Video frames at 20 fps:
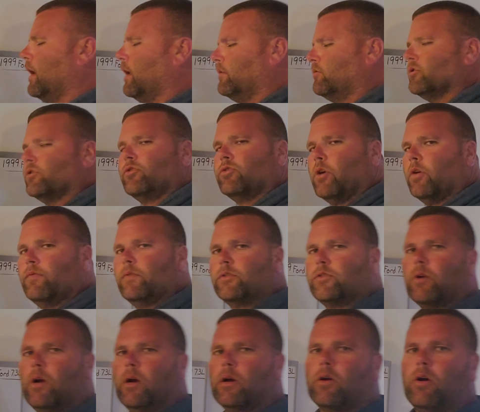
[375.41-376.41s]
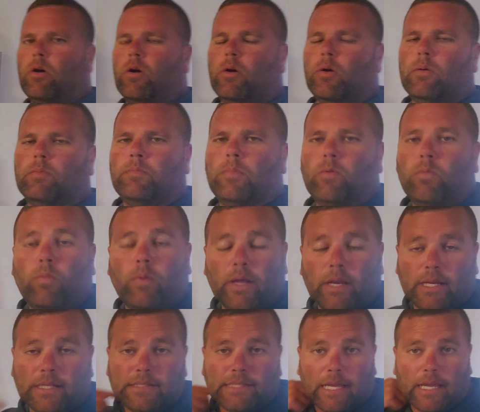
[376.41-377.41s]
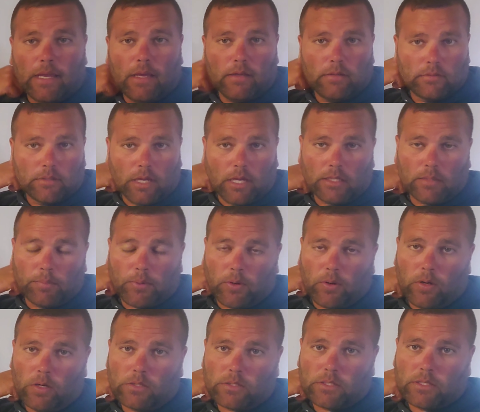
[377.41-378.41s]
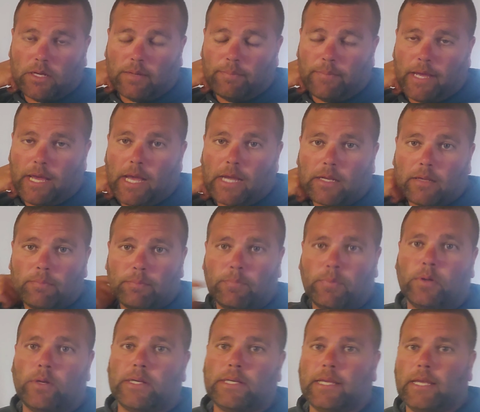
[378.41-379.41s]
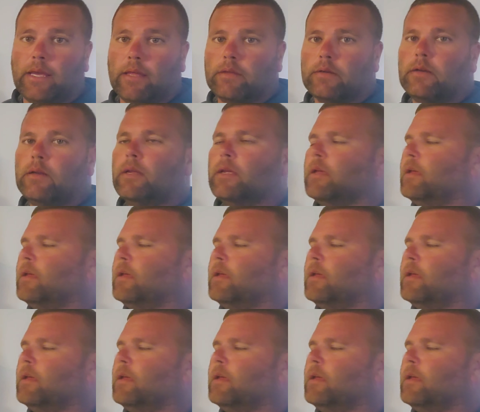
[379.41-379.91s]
I just drove the truck home, went in town, got the parts, come back, put it together.